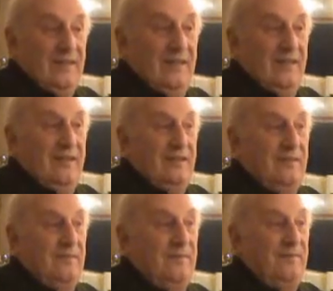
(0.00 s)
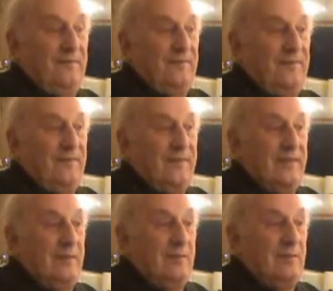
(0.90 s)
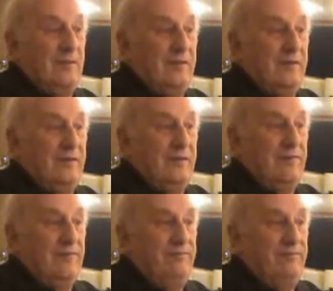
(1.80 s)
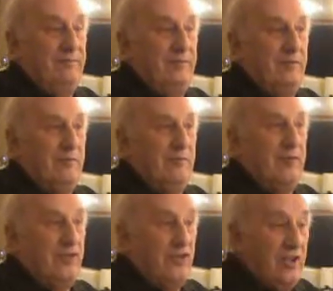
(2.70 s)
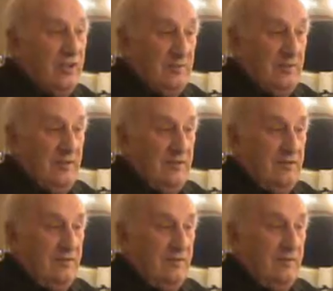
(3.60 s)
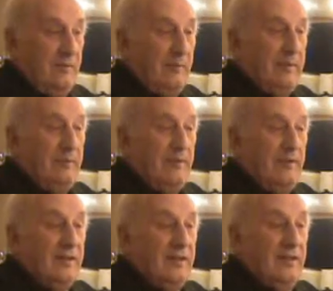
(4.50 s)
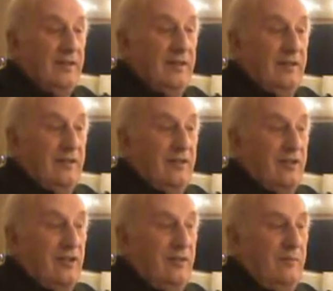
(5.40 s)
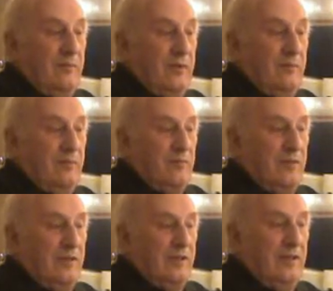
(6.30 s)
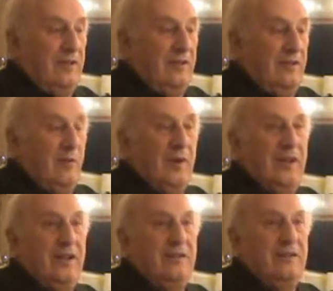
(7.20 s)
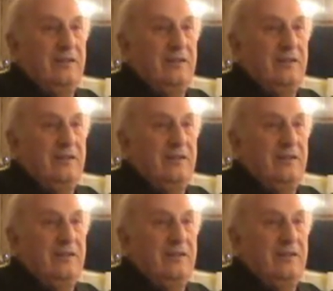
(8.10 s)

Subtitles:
There was one of the. It was one of the Shakespeares, as I remember. And at the time, I was working away.